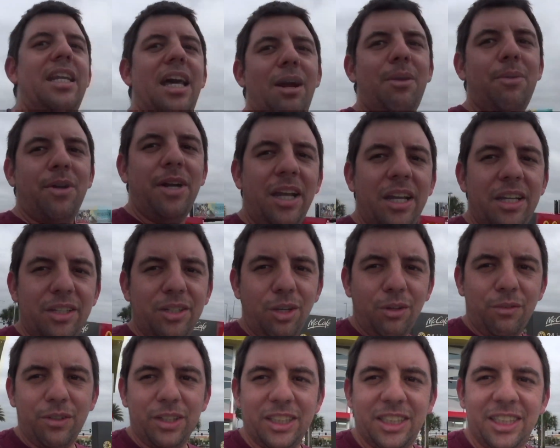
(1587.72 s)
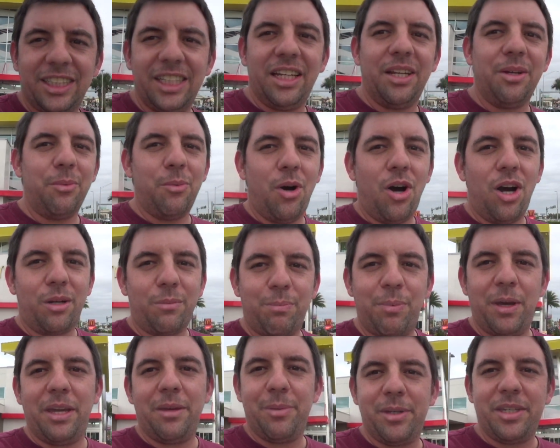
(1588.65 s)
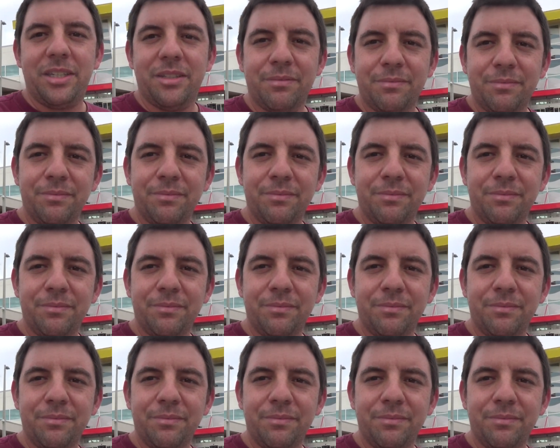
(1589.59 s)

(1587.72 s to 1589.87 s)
now we're heading over to CityWalk, baby.